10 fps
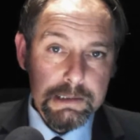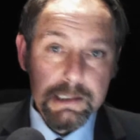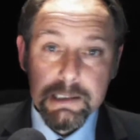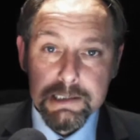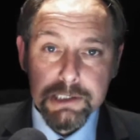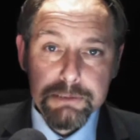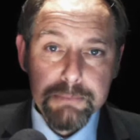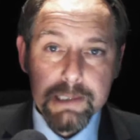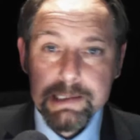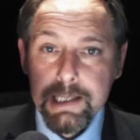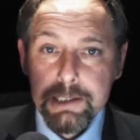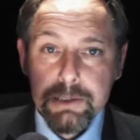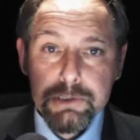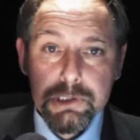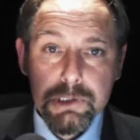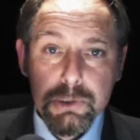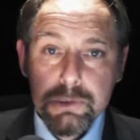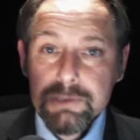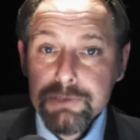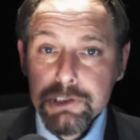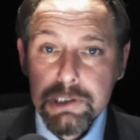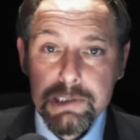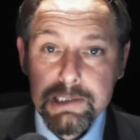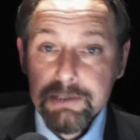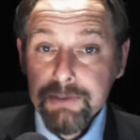The decision by the EU's Court of Justice